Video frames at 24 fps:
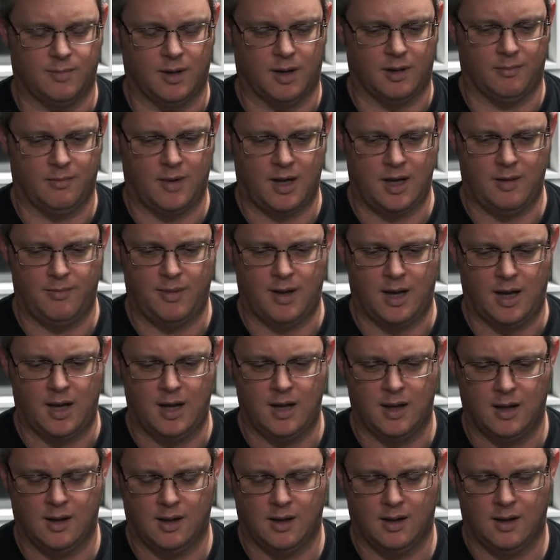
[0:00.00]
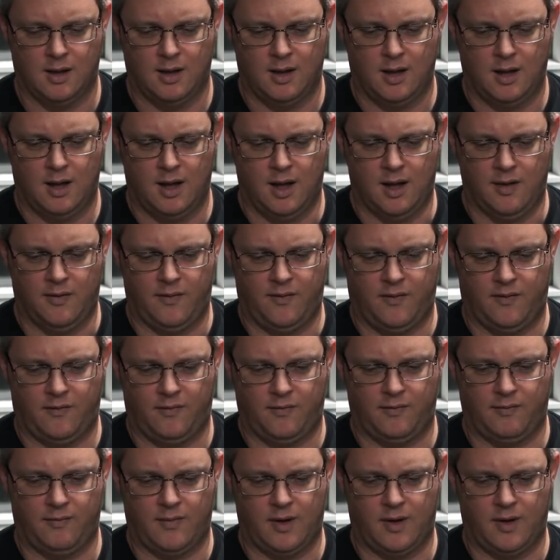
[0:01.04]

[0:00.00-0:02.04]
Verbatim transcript: but maybe if